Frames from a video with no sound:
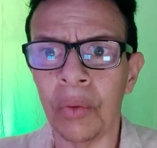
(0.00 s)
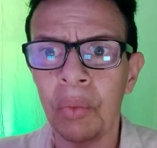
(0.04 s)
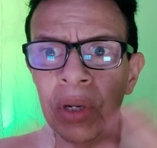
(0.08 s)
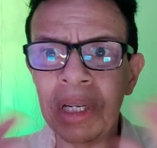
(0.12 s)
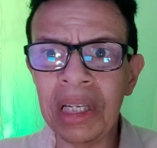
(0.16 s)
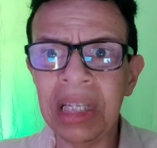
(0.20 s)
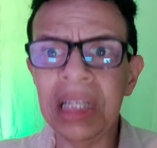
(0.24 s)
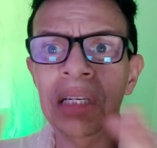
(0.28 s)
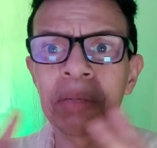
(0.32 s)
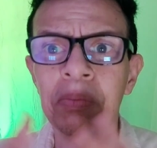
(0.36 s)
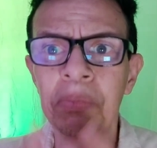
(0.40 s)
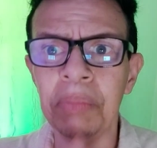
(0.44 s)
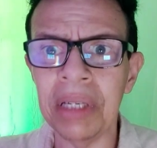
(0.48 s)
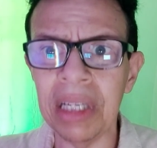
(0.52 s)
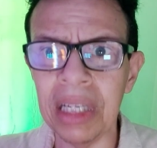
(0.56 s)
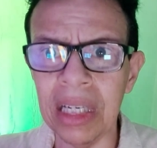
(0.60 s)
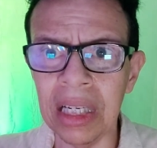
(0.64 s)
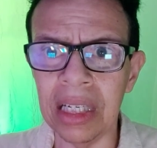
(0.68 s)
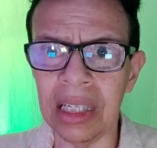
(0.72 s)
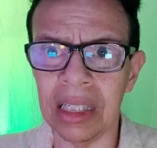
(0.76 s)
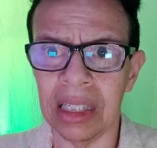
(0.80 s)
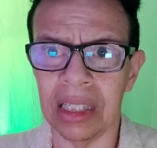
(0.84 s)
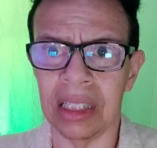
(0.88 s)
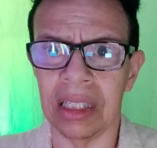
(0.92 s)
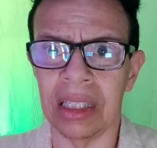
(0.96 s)
We need
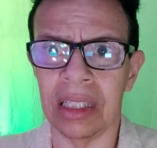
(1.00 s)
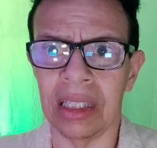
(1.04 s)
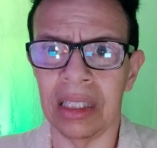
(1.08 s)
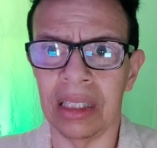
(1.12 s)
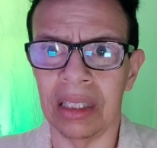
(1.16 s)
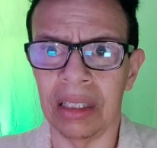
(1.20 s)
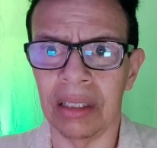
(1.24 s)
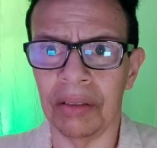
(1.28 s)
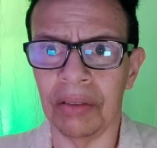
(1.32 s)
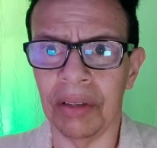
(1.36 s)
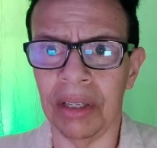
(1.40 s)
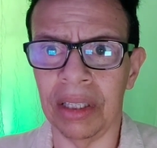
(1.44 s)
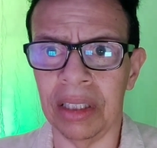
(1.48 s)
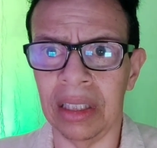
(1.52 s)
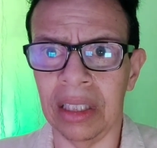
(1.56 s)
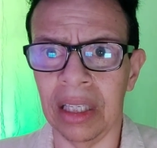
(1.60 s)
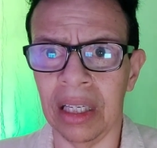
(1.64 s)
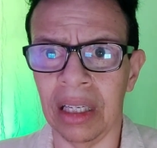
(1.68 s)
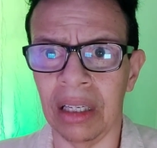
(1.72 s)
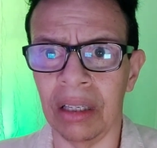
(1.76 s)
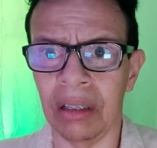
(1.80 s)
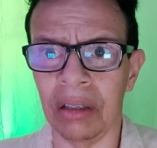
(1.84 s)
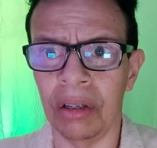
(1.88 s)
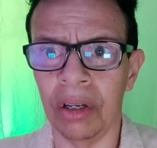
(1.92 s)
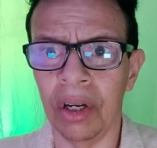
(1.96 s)
peace right
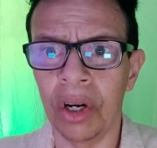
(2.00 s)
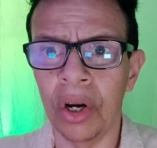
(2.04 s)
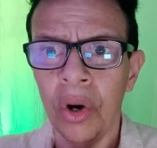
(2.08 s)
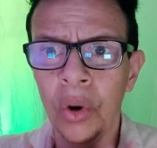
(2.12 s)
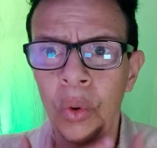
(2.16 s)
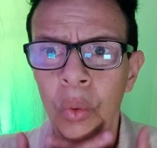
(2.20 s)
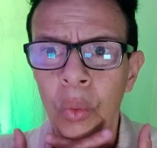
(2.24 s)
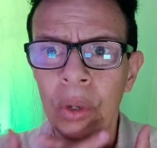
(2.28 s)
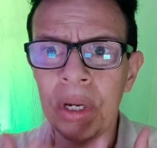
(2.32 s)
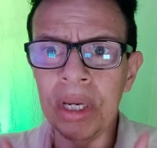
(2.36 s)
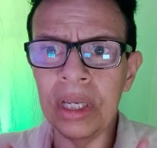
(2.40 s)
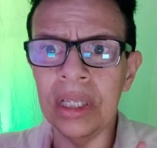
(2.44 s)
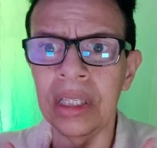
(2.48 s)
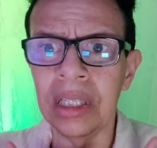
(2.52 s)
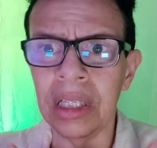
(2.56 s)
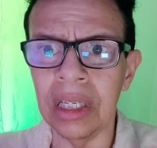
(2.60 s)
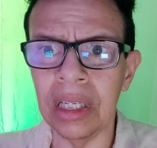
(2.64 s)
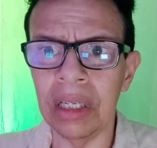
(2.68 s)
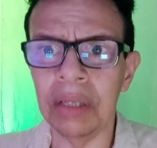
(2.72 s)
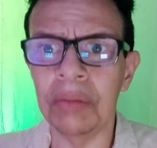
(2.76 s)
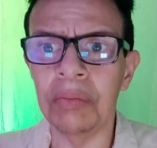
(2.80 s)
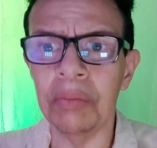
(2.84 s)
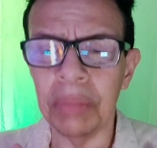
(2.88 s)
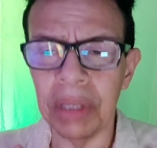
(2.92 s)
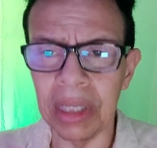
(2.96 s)
now. We
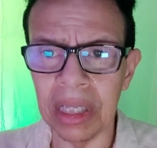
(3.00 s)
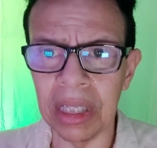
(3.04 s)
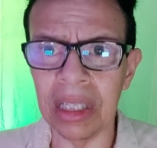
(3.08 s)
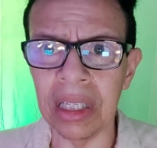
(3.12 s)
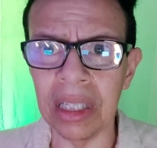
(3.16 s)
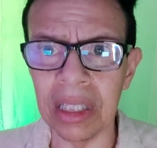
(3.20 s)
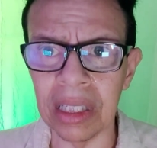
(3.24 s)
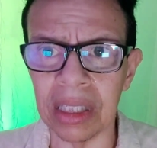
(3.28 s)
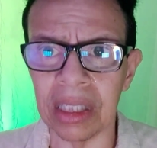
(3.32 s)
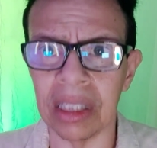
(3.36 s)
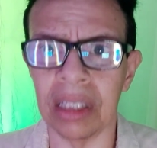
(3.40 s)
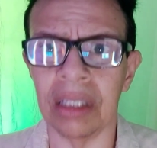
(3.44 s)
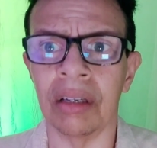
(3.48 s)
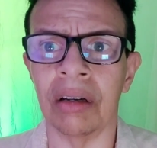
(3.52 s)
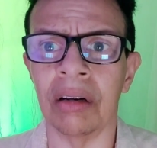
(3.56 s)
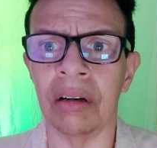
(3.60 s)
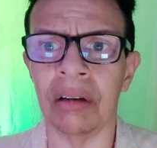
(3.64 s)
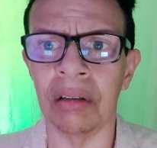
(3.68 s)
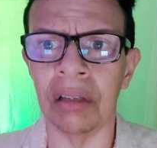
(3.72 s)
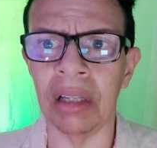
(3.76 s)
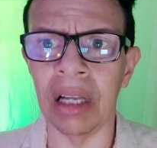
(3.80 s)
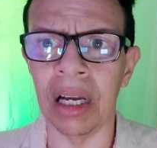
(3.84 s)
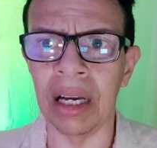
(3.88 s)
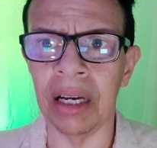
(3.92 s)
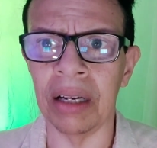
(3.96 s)
need peace in
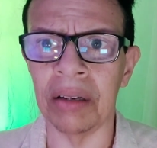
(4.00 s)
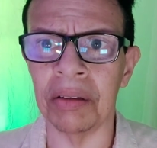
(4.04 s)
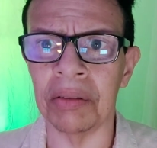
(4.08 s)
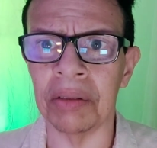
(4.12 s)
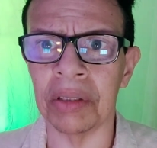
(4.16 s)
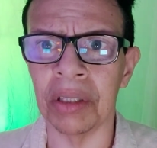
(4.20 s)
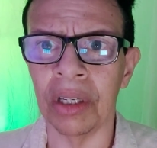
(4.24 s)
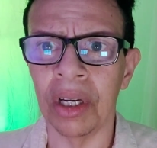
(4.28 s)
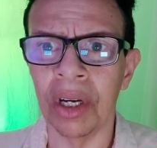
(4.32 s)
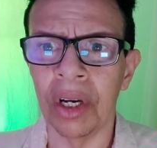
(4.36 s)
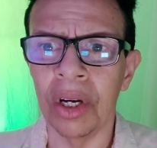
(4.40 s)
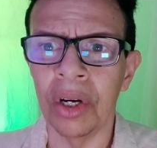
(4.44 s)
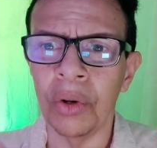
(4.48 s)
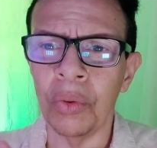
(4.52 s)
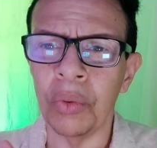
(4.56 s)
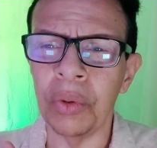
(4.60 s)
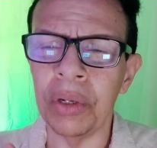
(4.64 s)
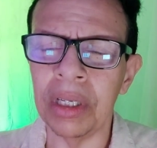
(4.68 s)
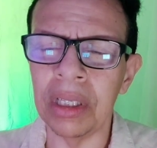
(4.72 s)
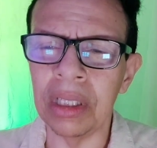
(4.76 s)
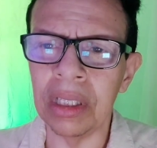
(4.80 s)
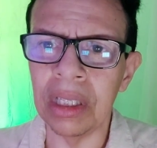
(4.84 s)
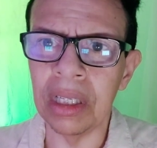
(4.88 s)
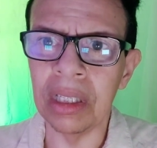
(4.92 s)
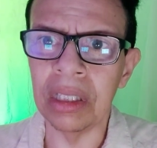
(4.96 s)
our lives.
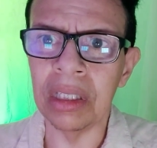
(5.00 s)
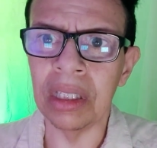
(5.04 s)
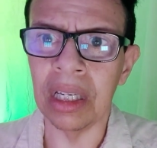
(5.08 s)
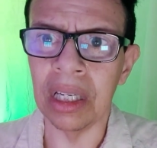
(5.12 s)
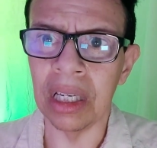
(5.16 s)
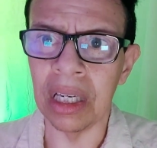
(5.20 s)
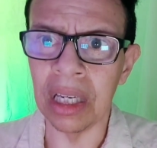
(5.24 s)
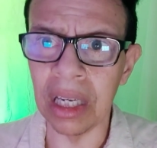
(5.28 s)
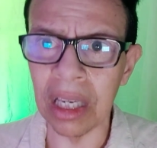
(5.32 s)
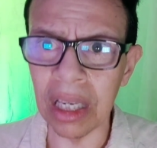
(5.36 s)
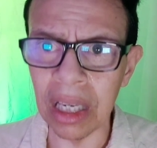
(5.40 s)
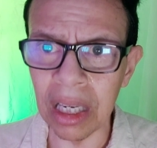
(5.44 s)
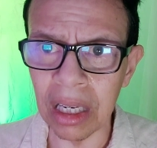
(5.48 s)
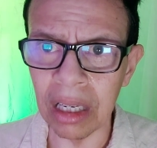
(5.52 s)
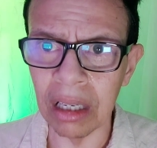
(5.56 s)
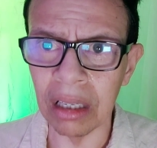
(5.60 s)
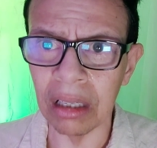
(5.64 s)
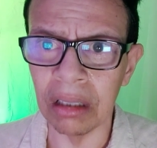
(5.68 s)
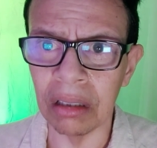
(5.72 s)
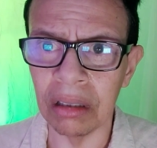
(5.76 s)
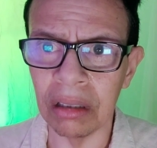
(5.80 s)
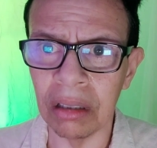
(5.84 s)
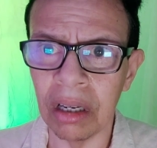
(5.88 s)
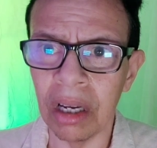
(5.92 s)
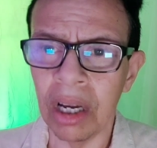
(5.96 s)
We need to
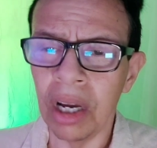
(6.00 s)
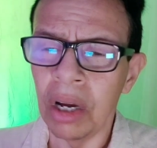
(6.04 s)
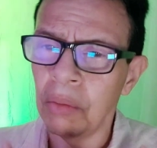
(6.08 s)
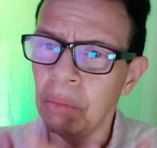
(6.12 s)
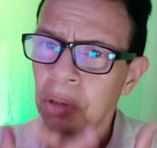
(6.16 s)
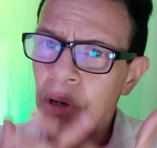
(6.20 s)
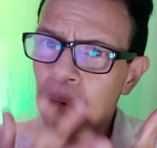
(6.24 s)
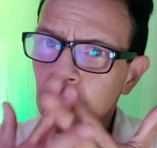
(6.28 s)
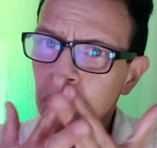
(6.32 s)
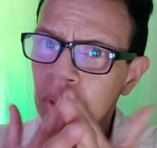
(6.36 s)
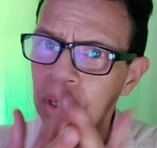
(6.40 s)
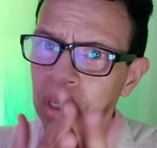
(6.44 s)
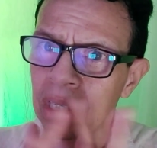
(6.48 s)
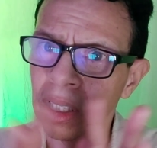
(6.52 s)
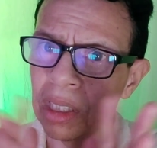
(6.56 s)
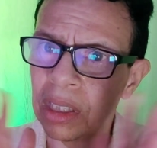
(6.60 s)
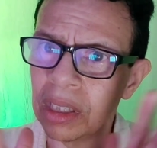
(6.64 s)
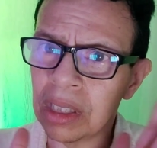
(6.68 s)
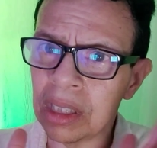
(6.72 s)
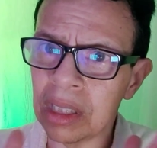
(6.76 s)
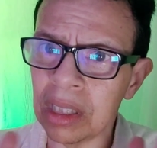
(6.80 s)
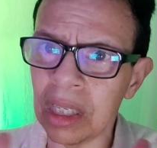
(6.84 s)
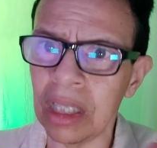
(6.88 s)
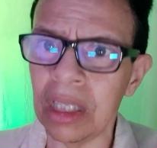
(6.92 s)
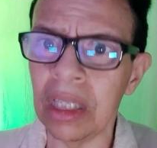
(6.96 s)
heal, but we can
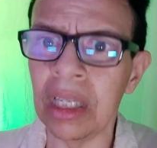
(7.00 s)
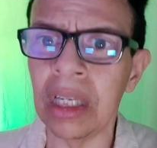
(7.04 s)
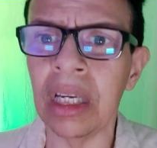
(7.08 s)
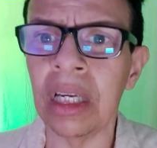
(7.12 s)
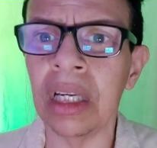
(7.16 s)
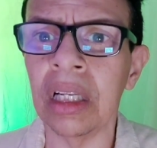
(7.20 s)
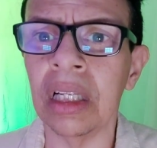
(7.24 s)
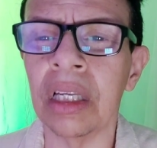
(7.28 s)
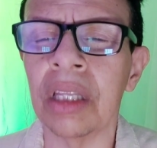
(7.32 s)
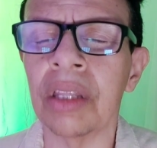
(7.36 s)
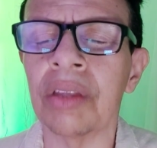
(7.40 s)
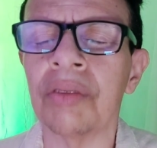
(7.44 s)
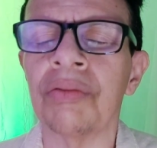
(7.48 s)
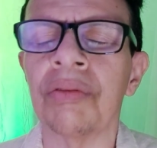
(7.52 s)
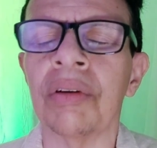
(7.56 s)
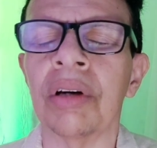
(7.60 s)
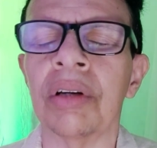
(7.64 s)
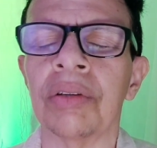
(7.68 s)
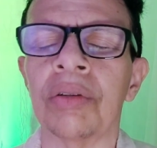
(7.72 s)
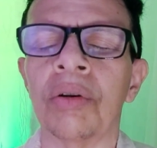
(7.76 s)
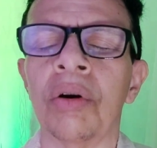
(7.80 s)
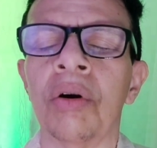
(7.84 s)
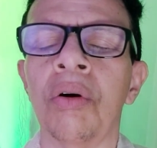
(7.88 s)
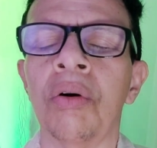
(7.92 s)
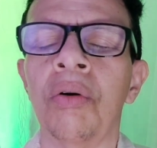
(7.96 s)
send healing
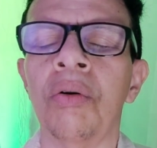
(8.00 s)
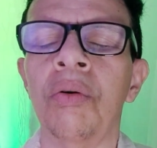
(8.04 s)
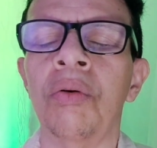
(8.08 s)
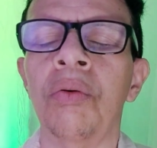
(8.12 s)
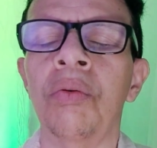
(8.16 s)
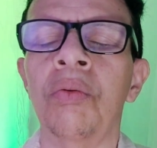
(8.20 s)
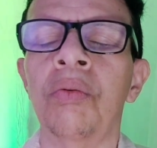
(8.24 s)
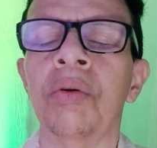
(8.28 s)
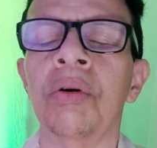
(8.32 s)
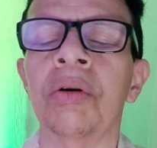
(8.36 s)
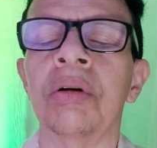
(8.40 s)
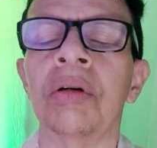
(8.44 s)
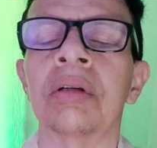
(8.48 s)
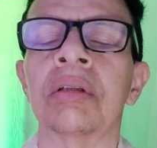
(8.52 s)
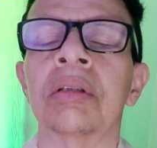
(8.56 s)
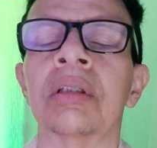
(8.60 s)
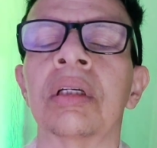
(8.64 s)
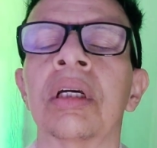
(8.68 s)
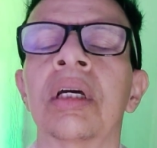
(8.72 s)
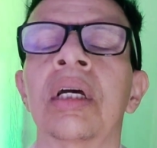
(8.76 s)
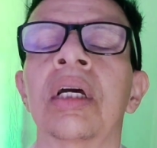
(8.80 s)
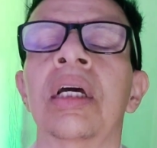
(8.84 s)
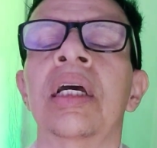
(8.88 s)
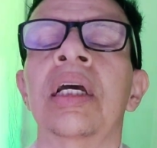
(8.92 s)
throughout the whole world.